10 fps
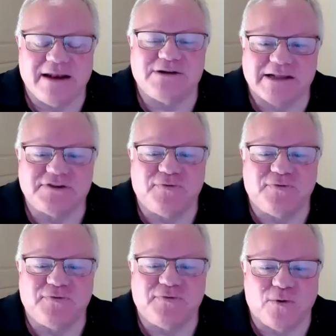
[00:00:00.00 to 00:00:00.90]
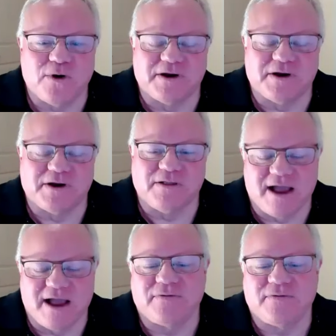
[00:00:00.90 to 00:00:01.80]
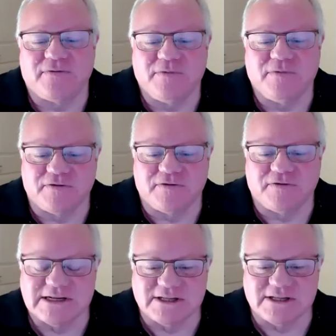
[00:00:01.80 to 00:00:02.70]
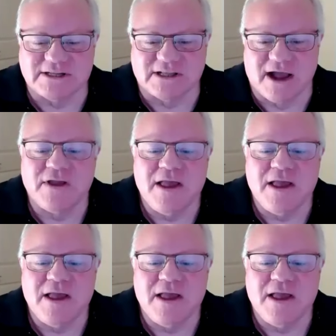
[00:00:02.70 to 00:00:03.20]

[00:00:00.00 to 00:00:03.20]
transformed their life, their family's life,